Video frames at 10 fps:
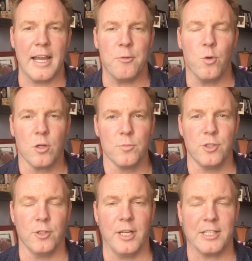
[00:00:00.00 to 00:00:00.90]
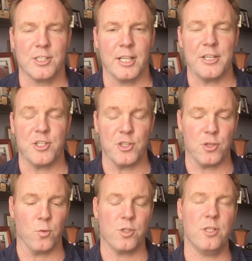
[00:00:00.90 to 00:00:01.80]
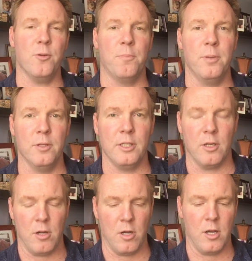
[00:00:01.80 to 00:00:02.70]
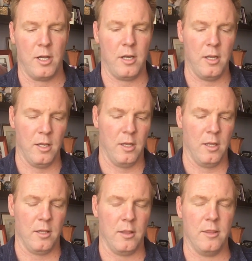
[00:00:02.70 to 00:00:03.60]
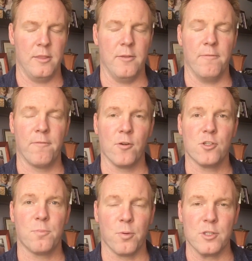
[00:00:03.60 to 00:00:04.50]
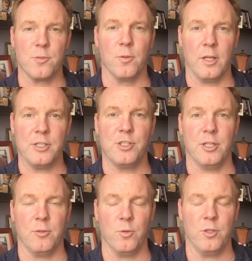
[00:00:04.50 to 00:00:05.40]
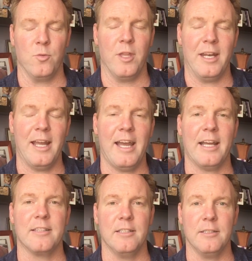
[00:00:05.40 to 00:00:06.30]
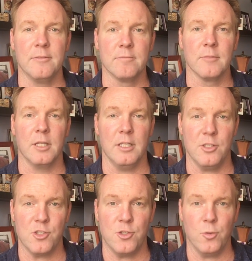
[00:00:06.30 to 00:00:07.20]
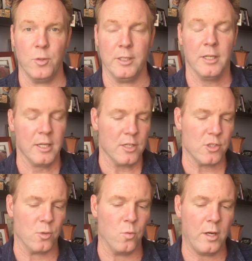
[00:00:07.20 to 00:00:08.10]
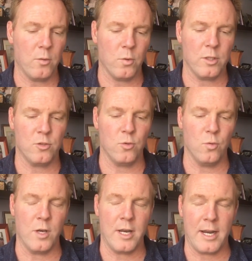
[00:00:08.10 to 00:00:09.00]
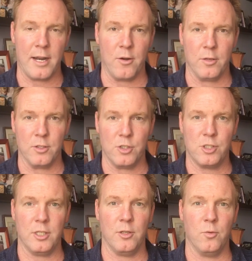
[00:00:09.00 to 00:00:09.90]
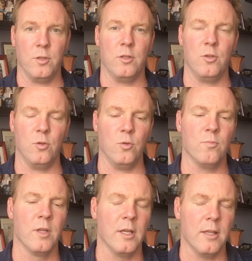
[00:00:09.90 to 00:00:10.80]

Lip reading: Hi, and welcome to your next lesson. So we're still building on the first principle I shared with you, that acting is doing. So what I want to do now is share with you